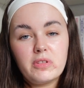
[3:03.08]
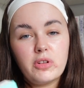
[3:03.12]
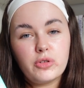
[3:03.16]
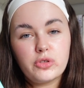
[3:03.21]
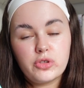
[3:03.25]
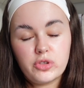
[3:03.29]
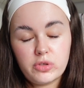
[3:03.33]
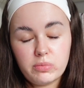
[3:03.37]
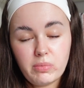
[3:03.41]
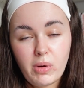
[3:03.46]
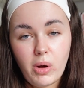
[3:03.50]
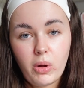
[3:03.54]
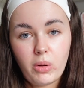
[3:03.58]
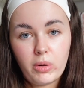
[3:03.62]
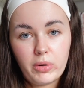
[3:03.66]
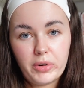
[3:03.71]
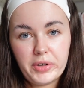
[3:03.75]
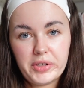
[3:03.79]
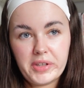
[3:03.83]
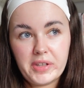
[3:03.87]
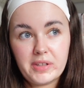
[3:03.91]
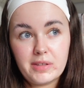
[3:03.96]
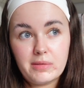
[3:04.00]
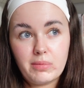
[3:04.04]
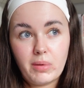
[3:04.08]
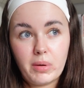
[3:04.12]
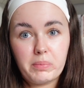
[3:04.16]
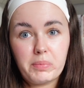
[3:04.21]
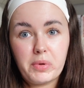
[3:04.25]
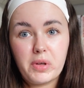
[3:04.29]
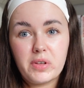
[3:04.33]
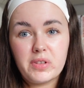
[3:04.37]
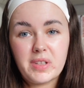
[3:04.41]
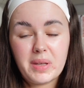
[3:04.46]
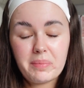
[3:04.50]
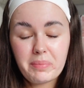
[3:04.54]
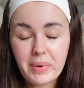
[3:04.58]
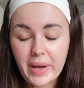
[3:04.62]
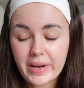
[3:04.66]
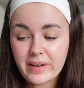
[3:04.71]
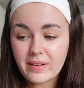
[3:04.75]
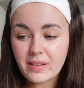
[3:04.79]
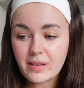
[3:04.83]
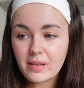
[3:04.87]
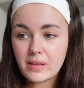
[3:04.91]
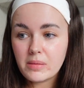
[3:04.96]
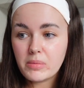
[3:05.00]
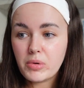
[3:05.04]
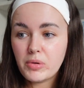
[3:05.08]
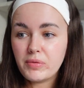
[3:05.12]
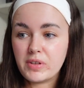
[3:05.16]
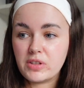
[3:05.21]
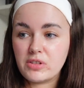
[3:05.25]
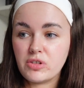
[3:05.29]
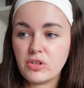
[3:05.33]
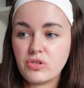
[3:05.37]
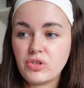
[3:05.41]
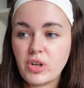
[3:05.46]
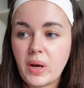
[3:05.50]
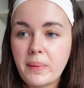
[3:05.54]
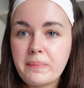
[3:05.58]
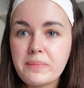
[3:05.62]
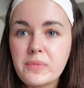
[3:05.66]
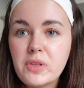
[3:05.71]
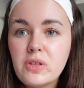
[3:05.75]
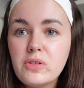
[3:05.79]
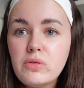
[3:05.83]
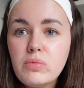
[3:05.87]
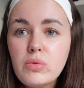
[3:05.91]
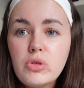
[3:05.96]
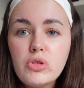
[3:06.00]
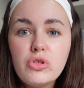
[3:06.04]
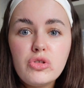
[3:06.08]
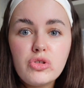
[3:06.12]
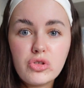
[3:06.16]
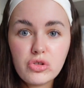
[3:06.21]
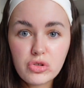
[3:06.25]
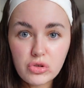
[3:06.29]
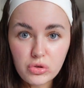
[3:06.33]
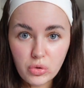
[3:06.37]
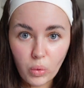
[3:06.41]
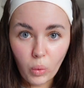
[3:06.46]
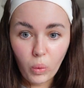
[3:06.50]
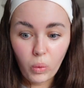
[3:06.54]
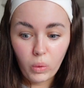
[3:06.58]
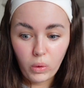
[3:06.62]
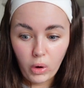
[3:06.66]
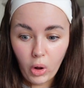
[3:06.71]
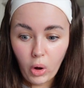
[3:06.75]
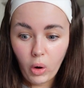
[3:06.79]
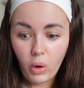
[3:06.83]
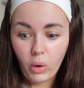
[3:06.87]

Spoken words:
look smaller in this one because in Better Than the Movies the chapters were so long.